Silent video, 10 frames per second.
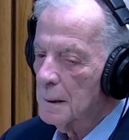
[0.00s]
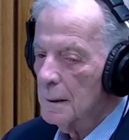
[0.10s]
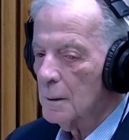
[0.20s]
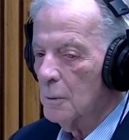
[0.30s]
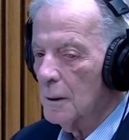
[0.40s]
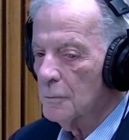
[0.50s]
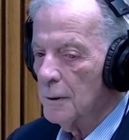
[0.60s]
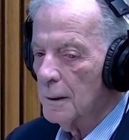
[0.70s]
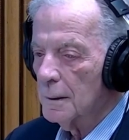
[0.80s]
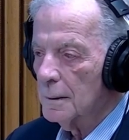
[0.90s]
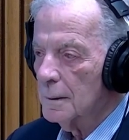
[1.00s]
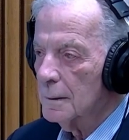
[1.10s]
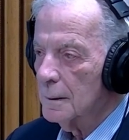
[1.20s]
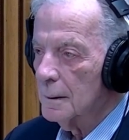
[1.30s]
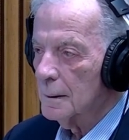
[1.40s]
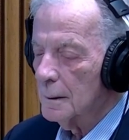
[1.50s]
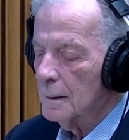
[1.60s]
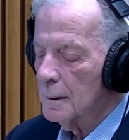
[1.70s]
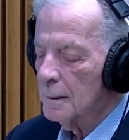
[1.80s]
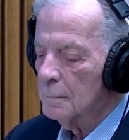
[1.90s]
me qualify
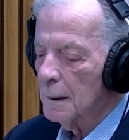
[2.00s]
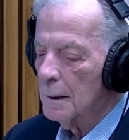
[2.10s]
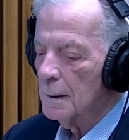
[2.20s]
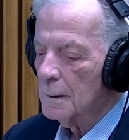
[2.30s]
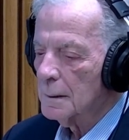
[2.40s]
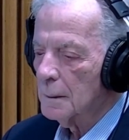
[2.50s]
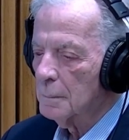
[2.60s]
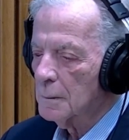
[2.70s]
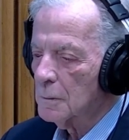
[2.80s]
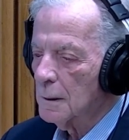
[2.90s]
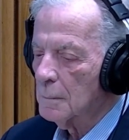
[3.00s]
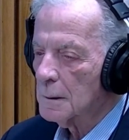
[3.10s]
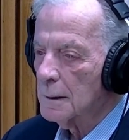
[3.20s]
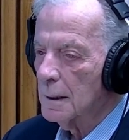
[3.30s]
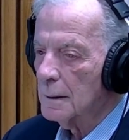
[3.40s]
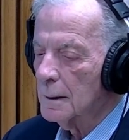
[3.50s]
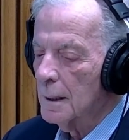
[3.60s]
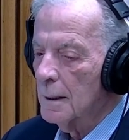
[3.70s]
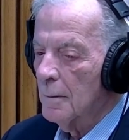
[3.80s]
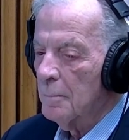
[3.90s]
uh, my earlier statement to some extent.
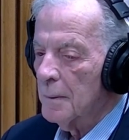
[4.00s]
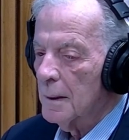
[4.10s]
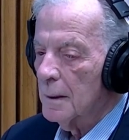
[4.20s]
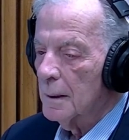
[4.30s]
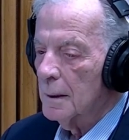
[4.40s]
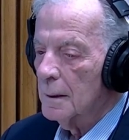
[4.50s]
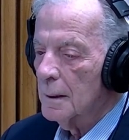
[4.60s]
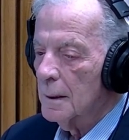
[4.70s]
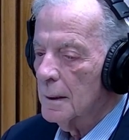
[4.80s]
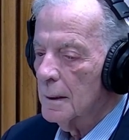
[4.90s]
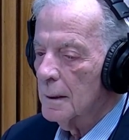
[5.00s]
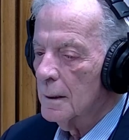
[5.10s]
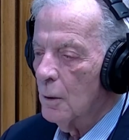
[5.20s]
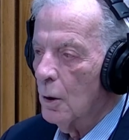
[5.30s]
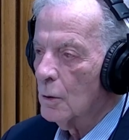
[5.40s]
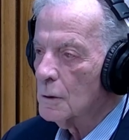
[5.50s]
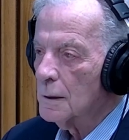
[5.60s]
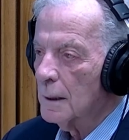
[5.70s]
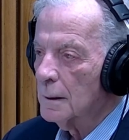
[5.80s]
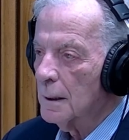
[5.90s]
In uh, August
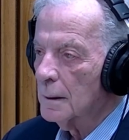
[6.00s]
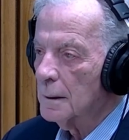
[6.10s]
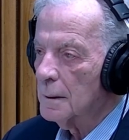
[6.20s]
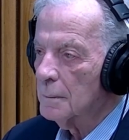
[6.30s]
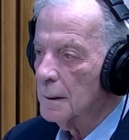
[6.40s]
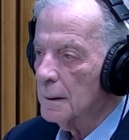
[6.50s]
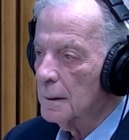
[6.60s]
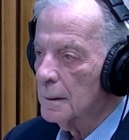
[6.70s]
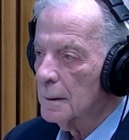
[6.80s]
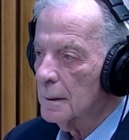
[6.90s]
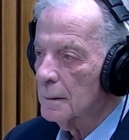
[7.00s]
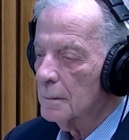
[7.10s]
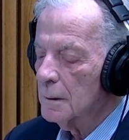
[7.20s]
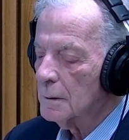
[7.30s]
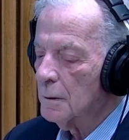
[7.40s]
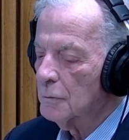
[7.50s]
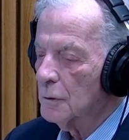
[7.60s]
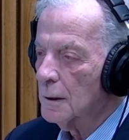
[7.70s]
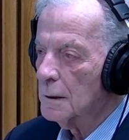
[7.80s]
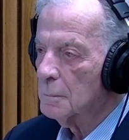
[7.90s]
1993, uh, just a
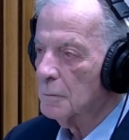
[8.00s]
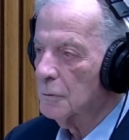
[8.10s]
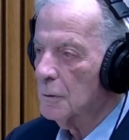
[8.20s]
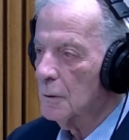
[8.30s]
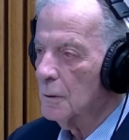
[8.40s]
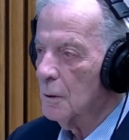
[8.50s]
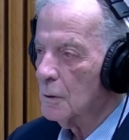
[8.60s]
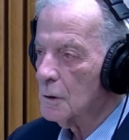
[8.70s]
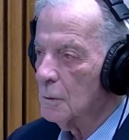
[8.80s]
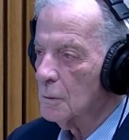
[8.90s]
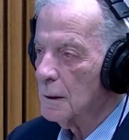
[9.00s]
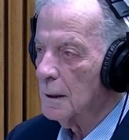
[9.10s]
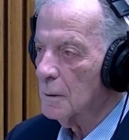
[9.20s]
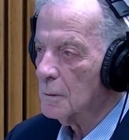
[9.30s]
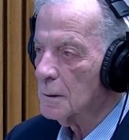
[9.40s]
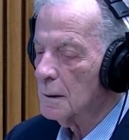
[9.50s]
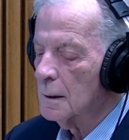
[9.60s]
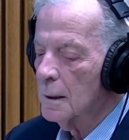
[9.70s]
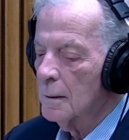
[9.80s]
few days before Oslo was announced,